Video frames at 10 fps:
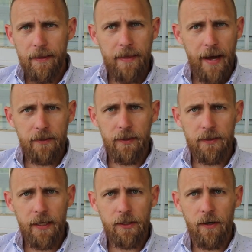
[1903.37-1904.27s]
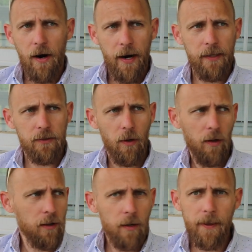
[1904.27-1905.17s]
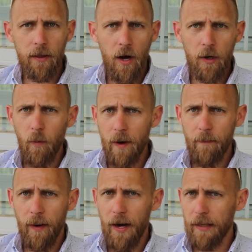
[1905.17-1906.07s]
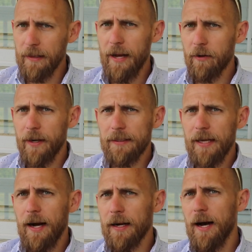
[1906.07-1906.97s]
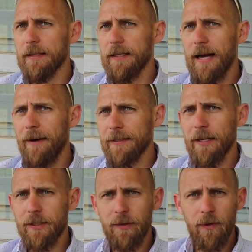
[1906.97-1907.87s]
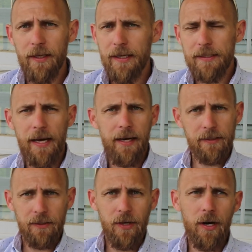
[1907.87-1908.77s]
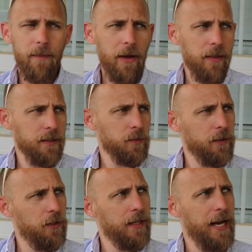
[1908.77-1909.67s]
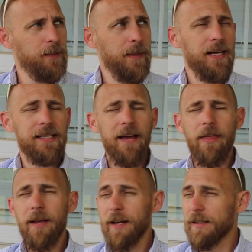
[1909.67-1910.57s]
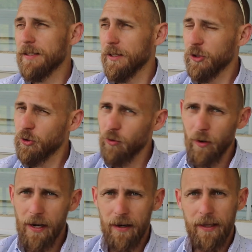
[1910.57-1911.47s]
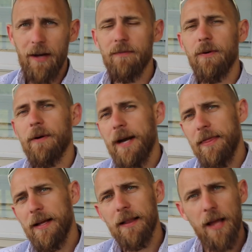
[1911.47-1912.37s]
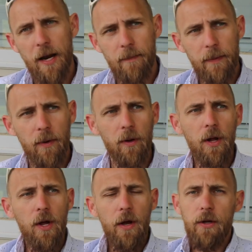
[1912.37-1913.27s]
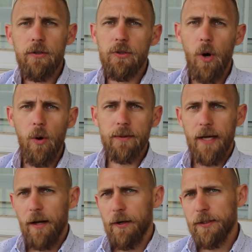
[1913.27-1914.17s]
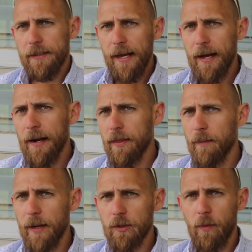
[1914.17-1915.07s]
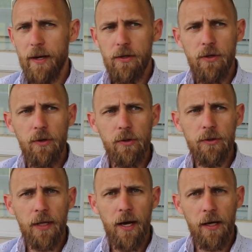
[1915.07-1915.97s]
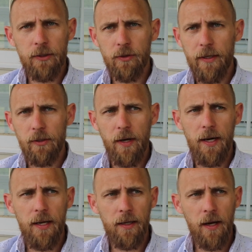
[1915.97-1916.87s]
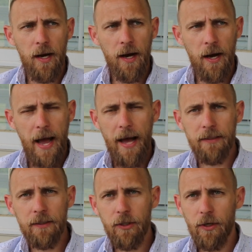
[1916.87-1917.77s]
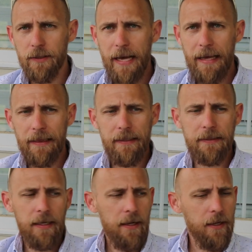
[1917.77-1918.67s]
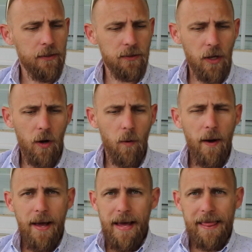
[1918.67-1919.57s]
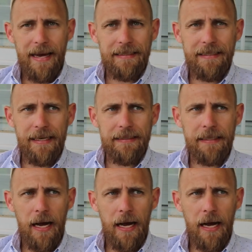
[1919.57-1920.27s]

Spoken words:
That's our session, all right? So a little bit longer one, but a lot of great content. I was actually really excited to talk about this with you guys because I think it's extraordinarily helpful, and I think a lot of people don't understand the best way to use strength training as endurance athletes. So that is it.